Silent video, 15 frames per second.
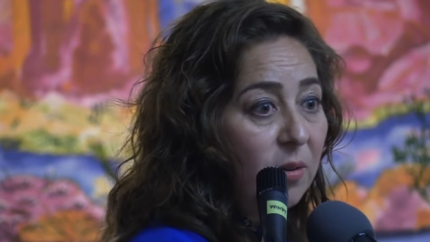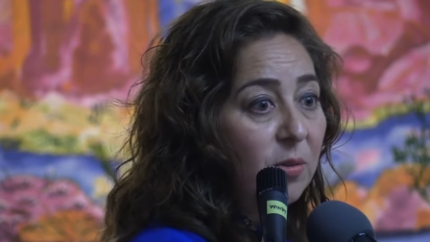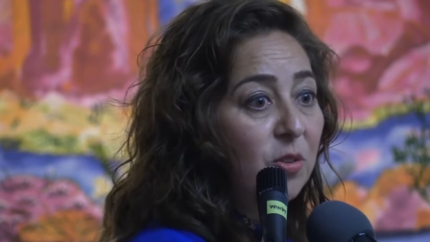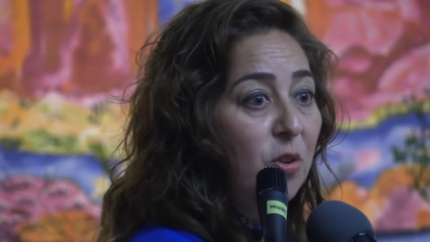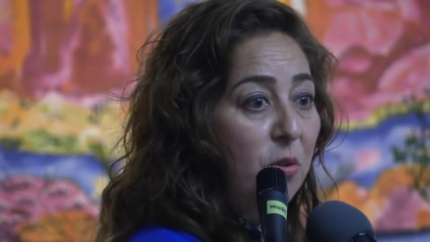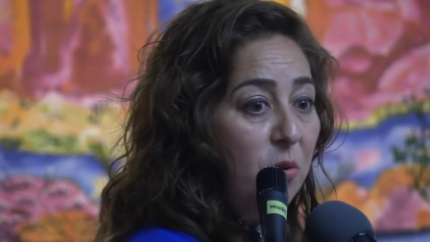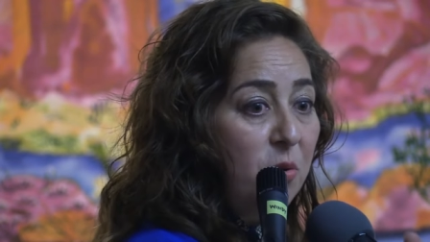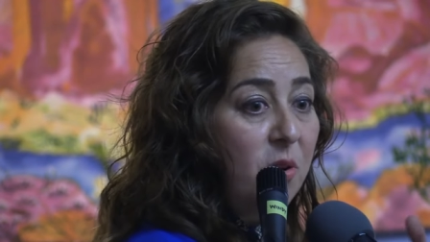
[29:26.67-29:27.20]

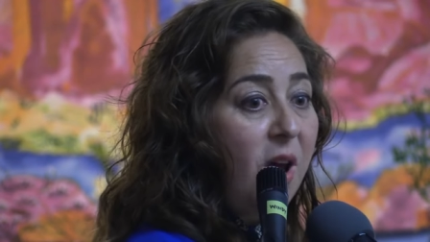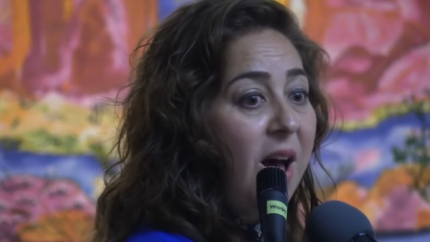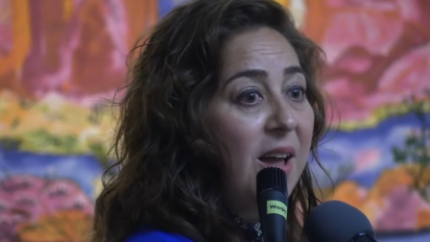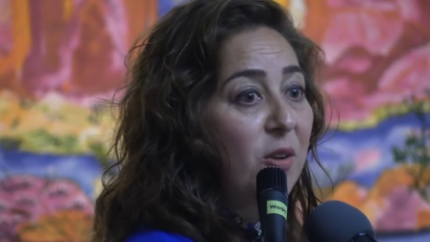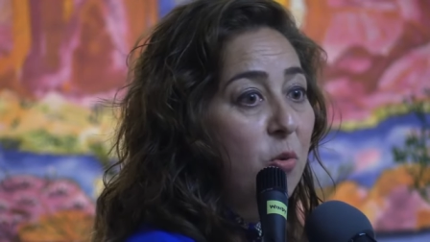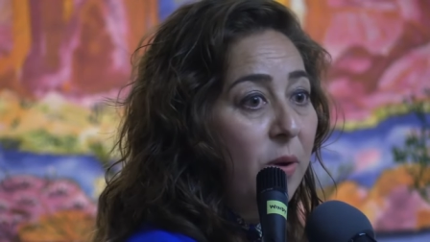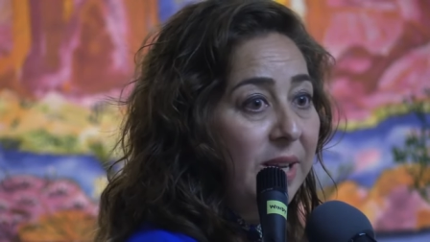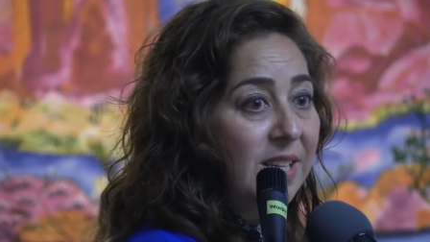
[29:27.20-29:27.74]
So they're
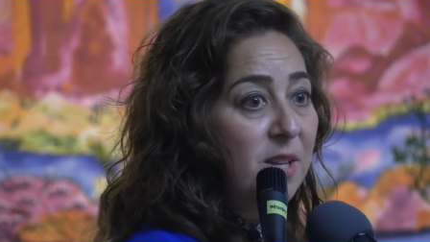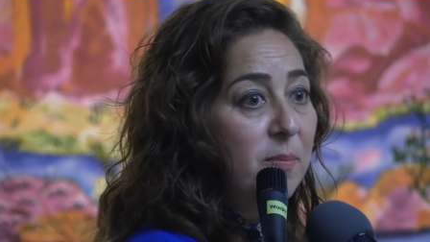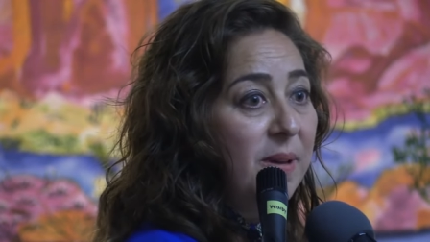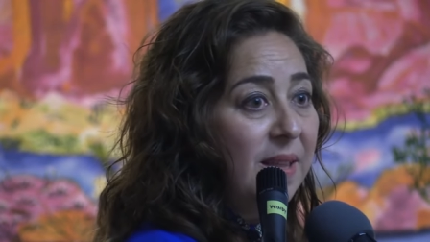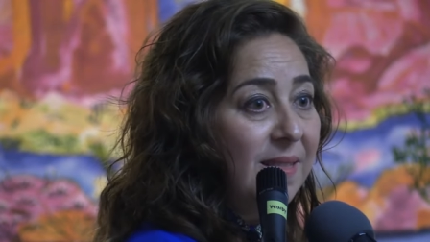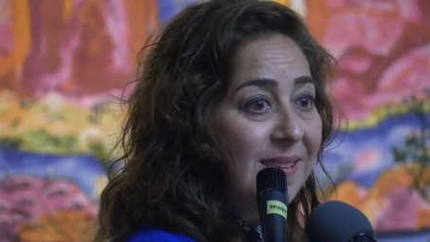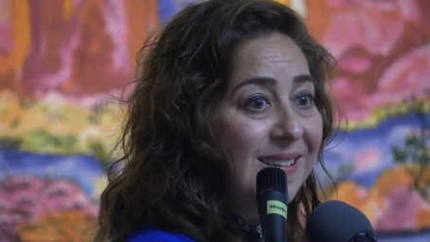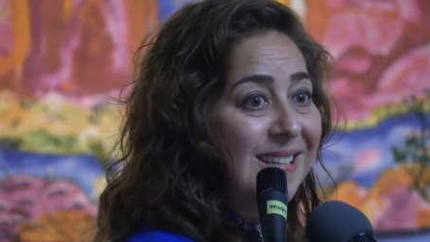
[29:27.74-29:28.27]
not going to be
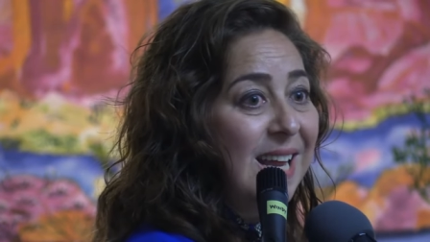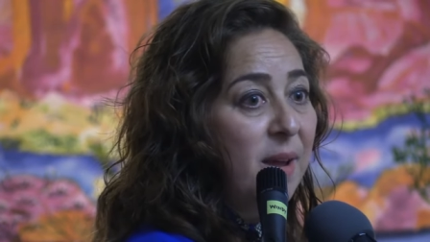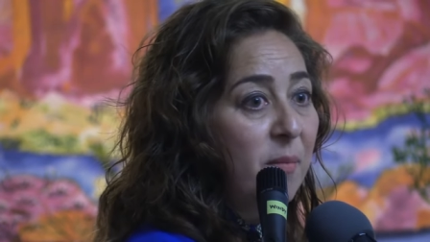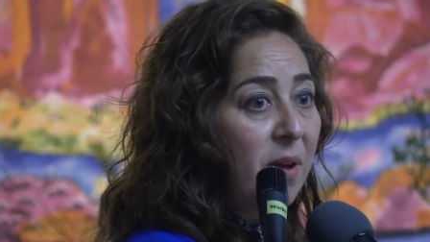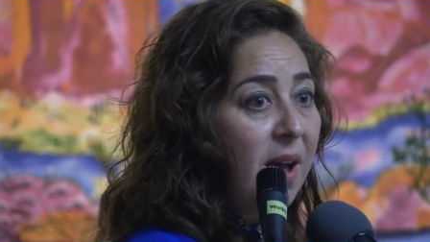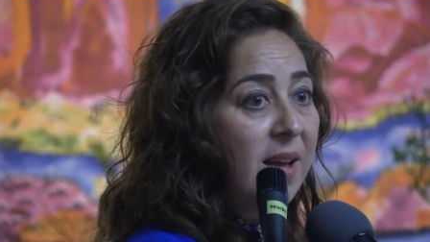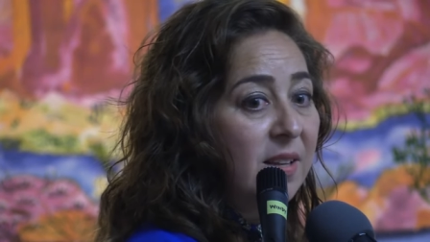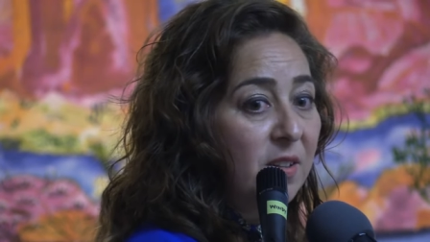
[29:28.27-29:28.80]
the same
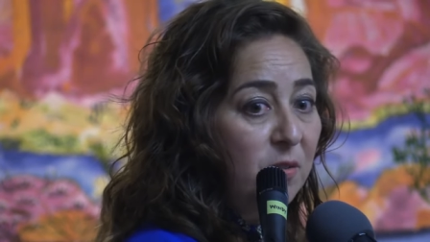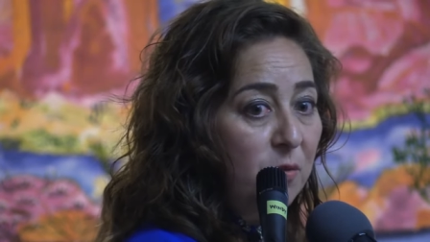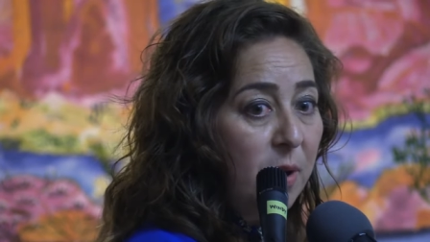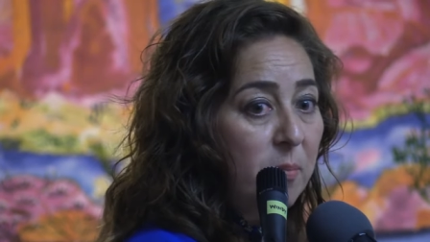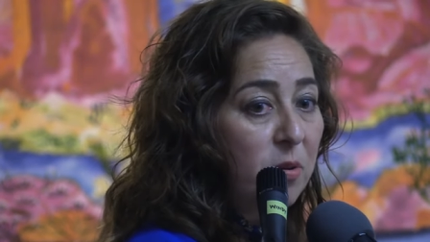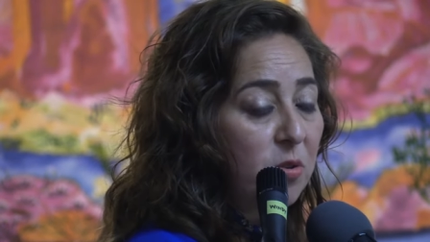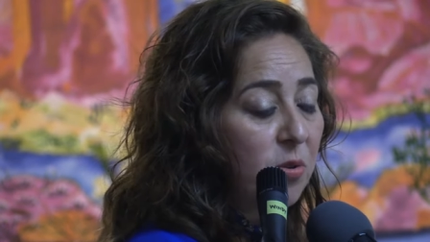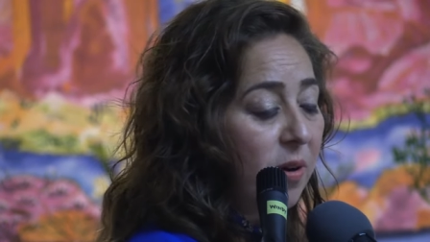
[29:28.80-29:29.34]
kinds of
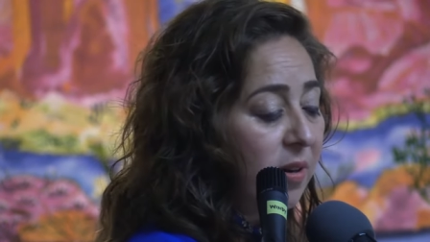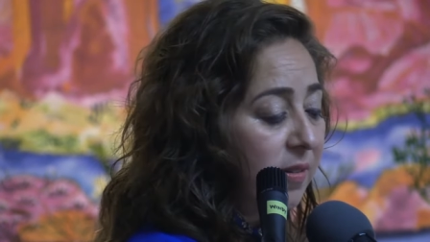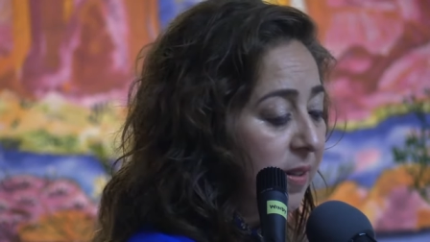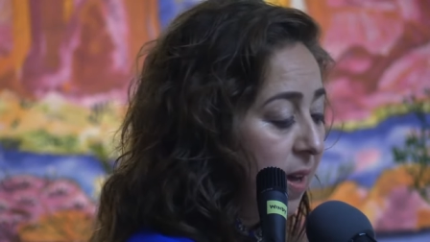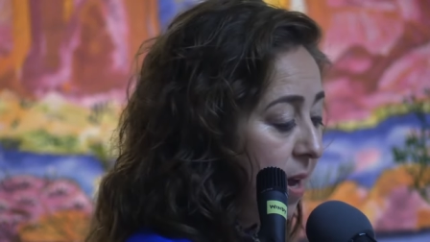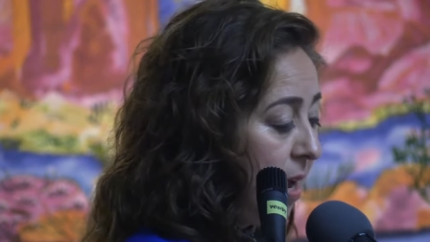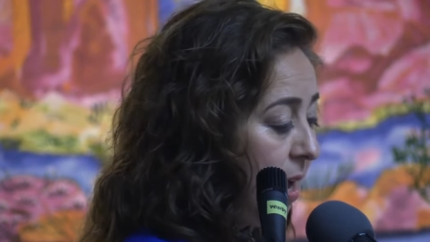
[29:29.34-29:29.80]
repertoires.